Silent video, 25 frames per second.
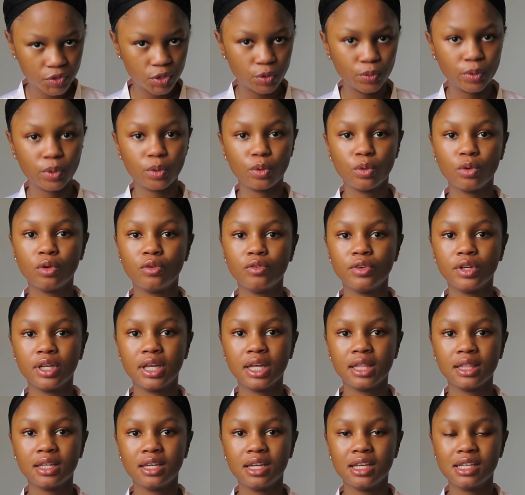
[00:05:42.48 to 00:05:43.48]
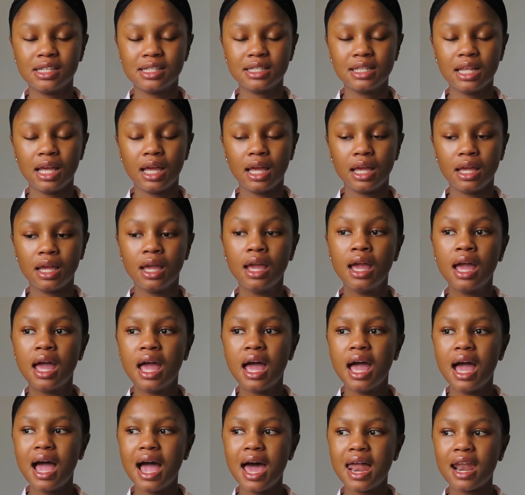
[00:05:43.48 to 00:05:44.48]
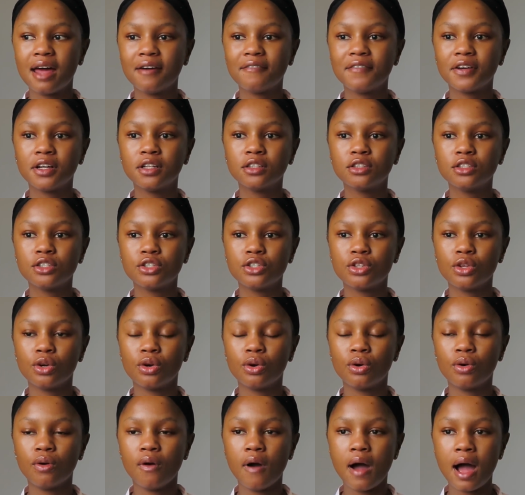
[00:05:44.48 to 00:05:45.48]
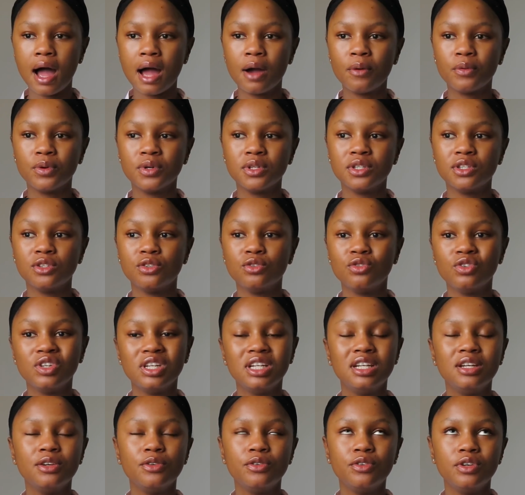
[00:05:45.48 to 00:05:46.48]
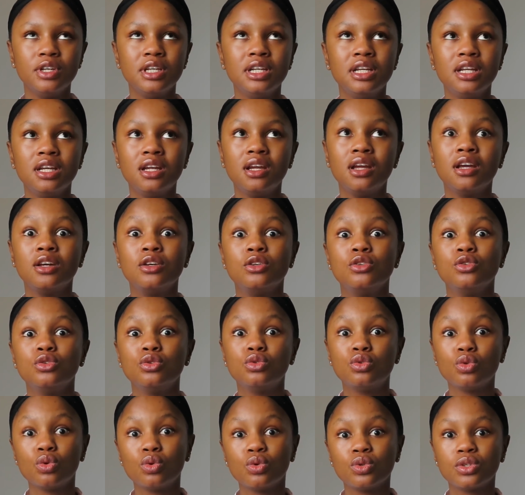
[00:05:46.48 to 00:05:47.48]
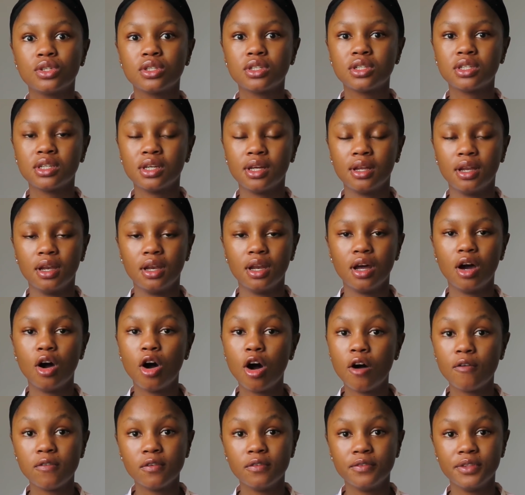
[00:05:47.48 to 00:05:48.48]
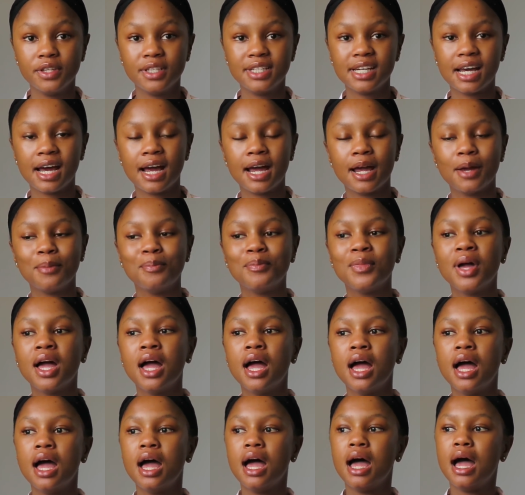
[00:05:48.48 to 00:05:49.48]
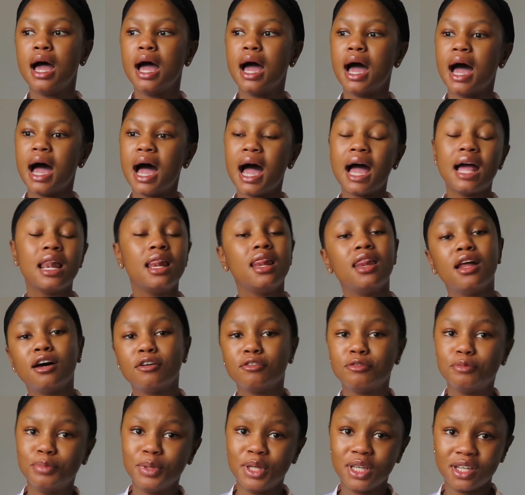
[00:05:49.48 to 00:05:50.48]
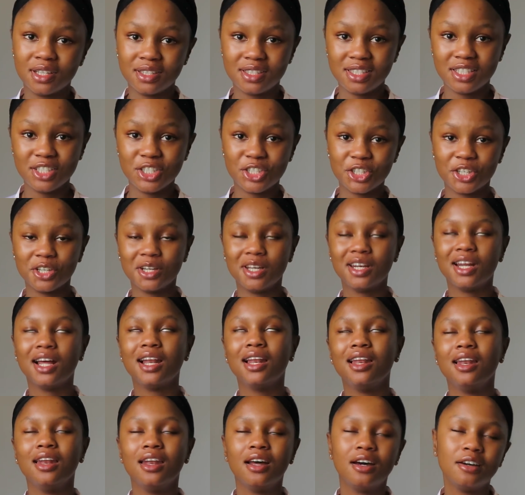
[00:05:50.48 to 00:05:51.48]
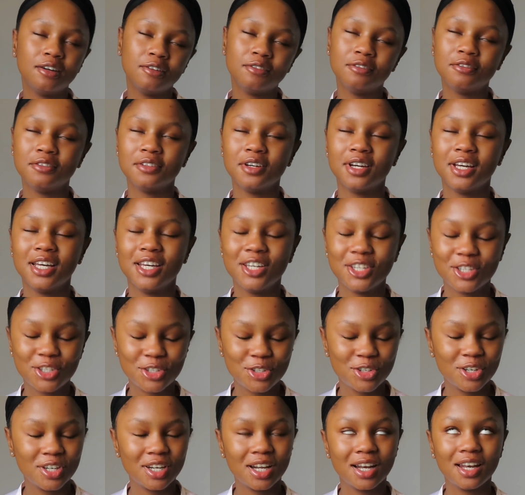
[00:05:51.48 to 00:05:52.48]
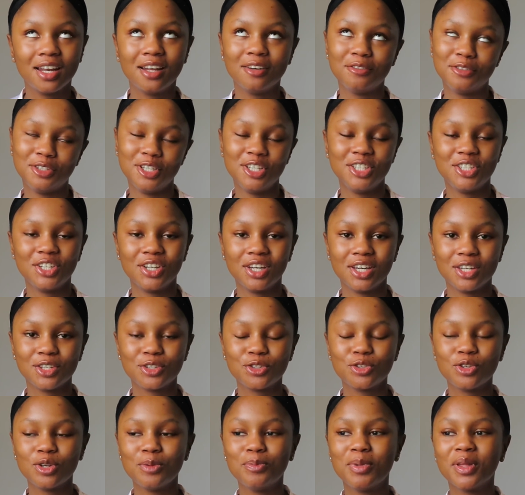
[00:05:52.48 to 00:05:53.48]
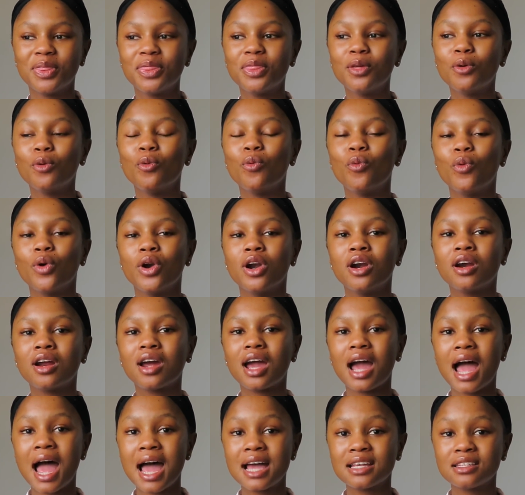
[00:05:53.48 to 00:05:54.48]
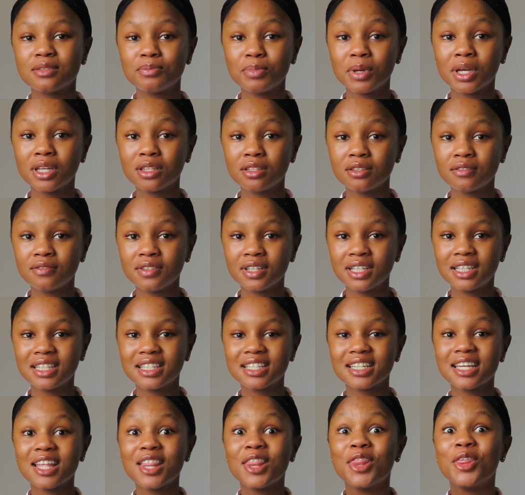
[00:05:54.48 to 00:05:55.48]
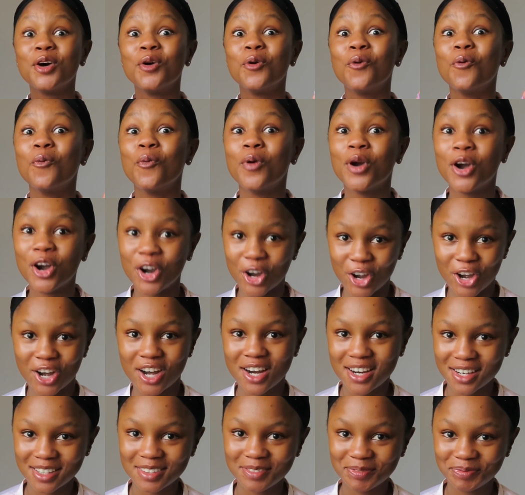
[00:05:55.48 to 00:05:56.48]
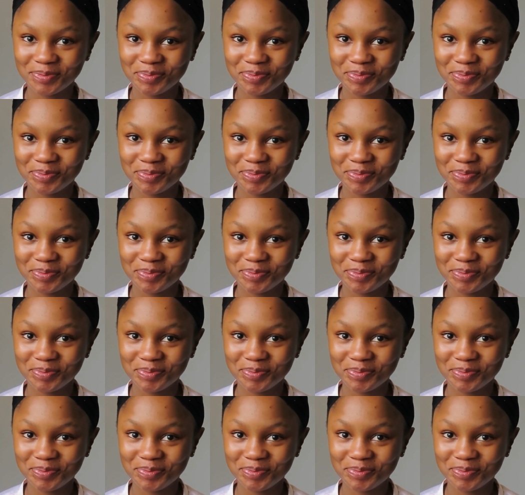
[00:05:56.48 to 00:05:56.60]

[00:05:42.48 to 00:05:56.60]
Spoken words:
do it all over again the next day. And I felt as though I was really, really exhausted half of the time. I love being a teacher and I love history and I love teaching history, but the work aspect of it, the work,